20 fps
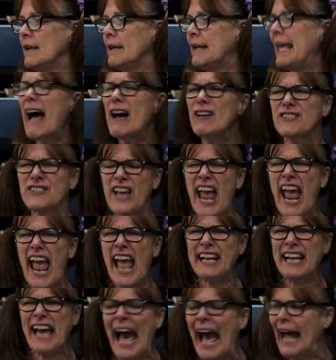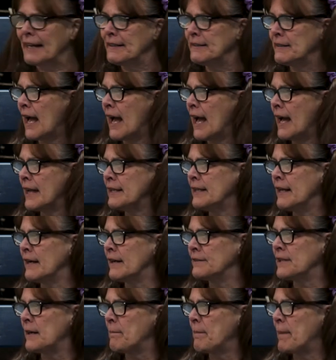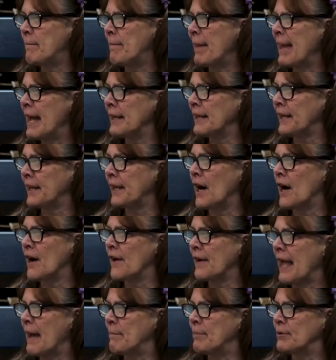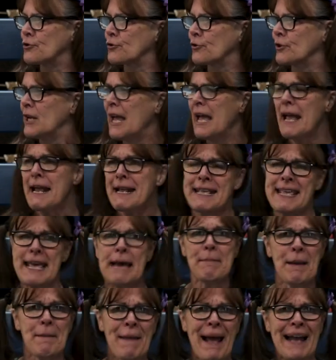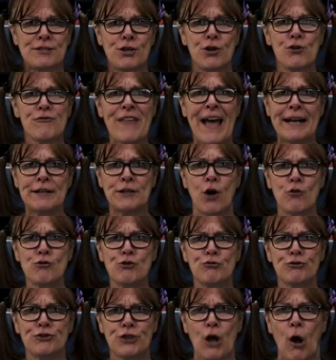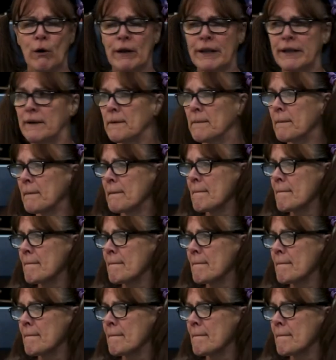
Kelsey Ann Cotton, I yelled up the backyard apple tree. Give me my tooth, I know you stole it.